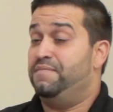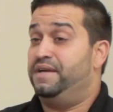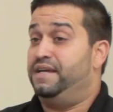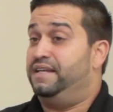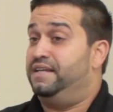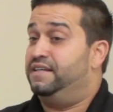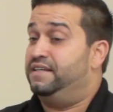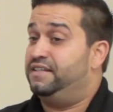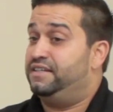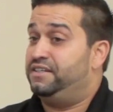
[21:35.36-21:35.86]

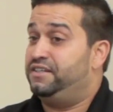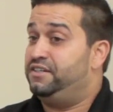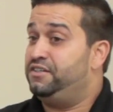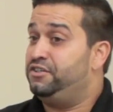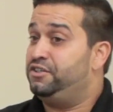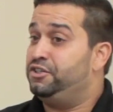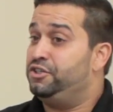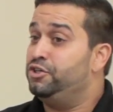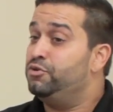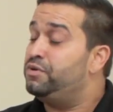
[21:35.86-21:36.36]
mean,
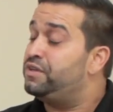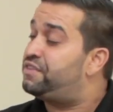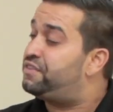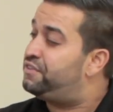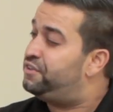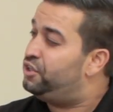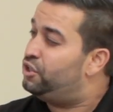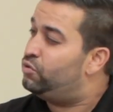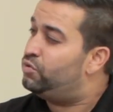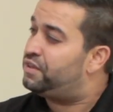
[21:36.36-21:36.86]
you
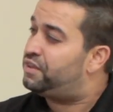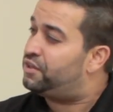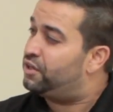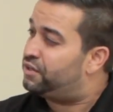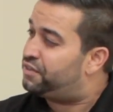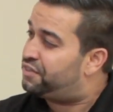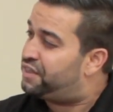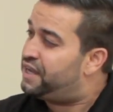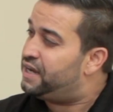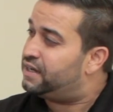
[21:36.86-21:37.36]

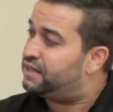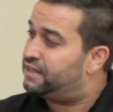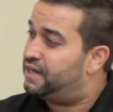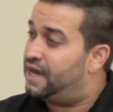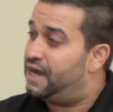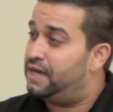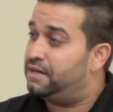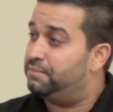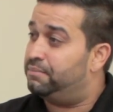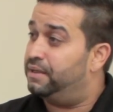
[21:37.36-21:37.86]
would think
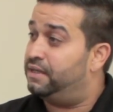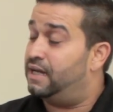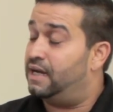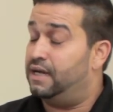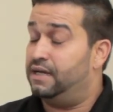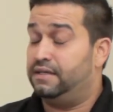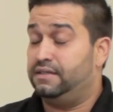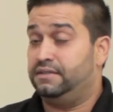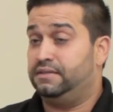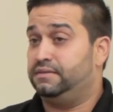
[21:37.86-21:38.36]
not, but
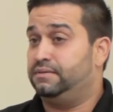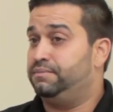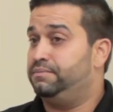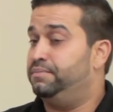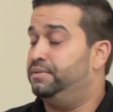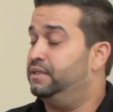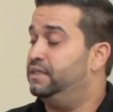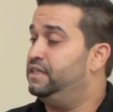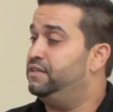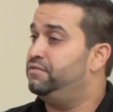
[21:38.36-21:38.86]

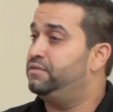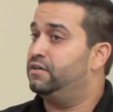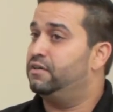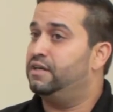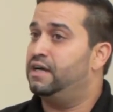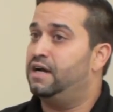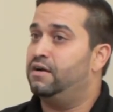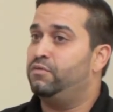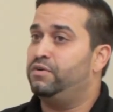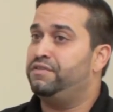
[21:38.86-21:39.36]
believe it or
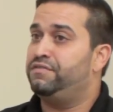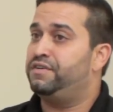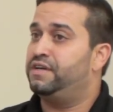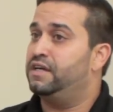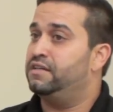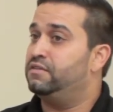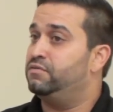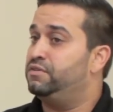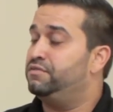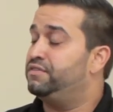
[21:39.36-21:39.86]
not, we've
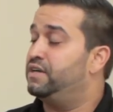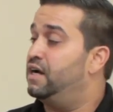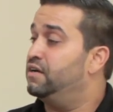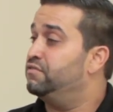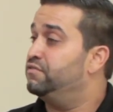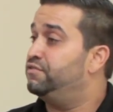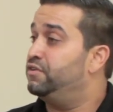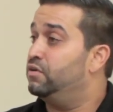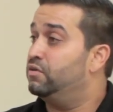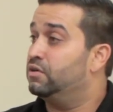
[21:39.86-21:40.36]

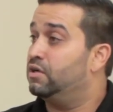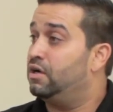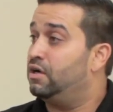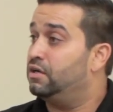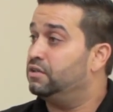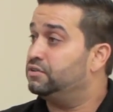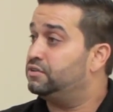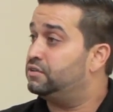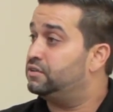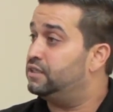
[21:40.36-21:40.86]
gotten phone
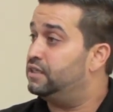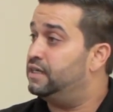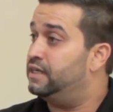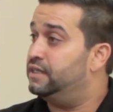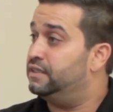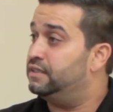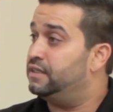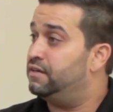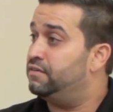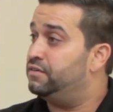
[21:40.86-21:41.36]
calls
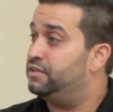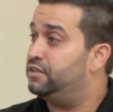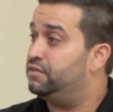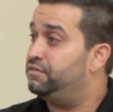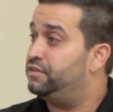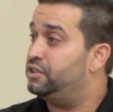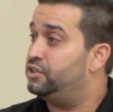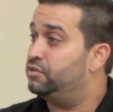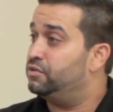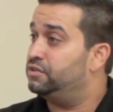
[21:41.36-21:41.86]
of
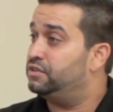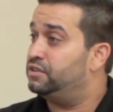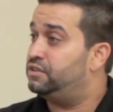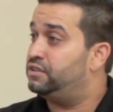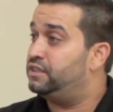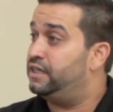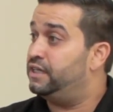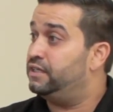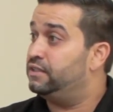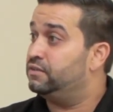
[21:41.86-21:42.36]
individuals that
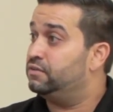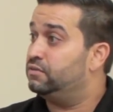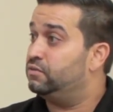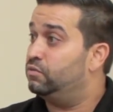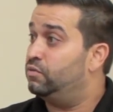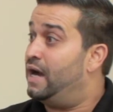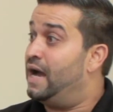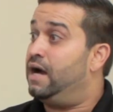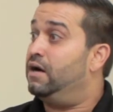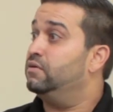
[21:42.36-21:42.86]
say,
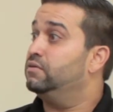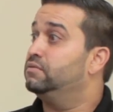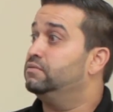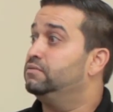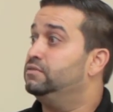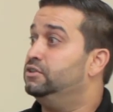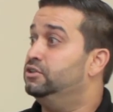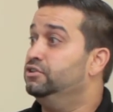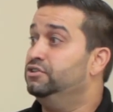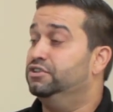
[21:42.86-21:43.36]
"Wow,
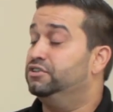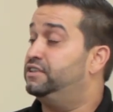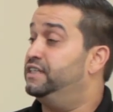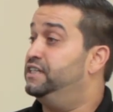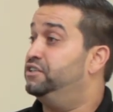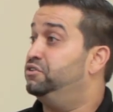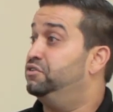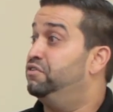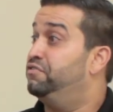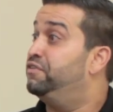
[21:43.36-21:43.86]
you just
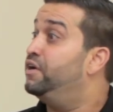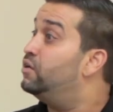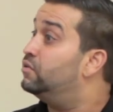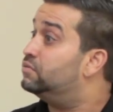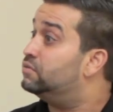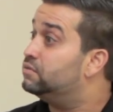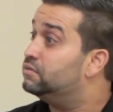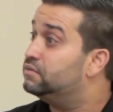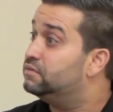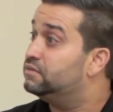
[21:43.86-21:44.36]
answered the
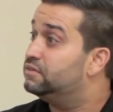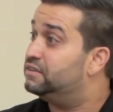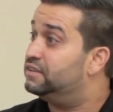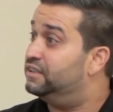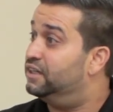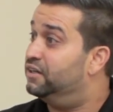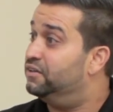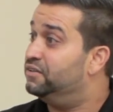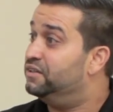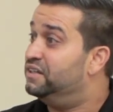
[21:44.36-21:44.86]
phone."
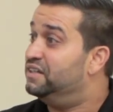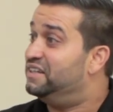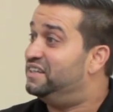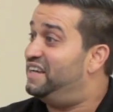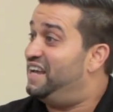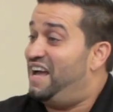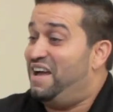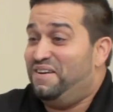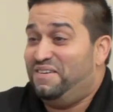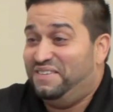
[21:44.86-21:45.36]
I
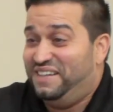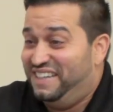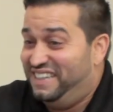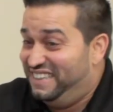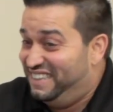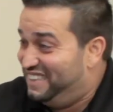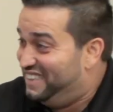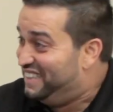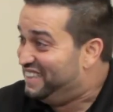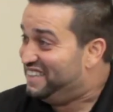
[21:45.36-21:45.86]

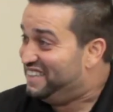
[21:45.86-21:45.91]
mean,